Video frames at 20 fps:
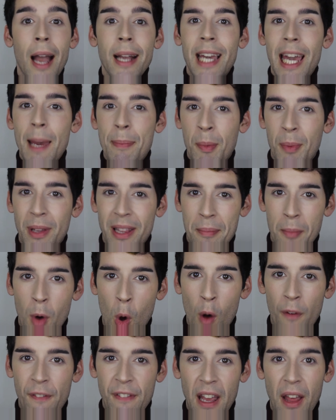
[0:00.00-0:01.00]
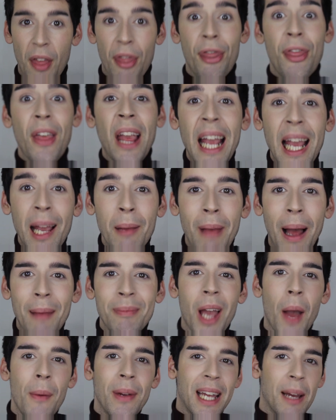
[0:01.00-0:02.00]
Keeping with the Morphe theme,
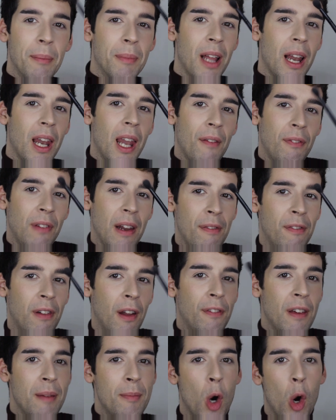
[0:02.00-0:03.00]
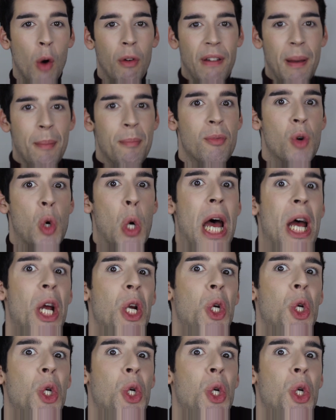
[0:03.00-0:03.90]
I'm going in with a lovely fluffy Morphe brush.